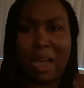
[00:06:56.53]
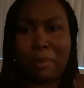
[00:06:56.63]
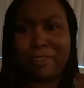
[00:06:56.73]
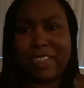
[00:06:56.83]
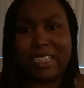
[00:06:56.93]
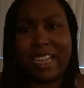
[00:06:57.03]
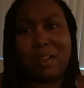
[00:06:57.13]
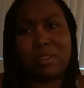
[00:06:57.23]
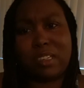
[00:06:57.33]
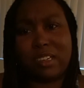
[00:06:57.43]
a freaking
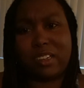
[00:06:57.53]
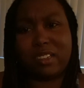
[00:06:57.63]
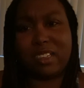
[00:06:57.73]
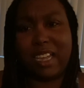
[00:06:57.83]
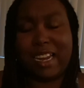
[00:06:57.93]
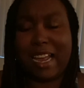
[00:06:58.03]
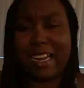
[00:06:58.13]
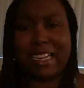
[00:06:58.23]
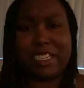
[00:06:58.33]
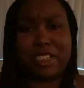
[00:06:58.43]
counselor, and I
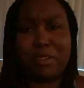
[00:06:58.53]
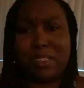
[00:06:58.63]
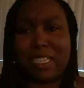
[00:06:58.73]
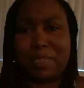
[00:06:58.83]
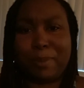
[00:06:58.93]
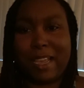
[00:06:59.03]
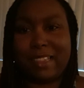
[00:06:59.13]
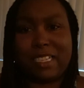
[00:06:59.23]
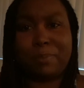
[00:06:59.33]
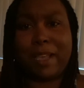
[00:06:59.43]
didn't choose this
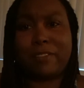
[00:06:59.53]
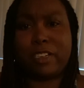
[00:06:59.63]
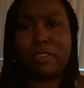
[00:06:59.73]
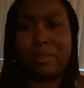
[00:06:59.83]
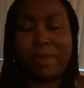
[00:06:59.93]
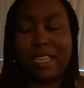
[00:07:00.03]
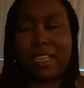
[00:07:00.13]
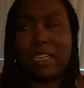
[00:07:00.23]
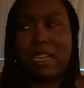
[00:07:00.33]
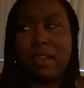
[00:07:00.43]
path. This path chose me.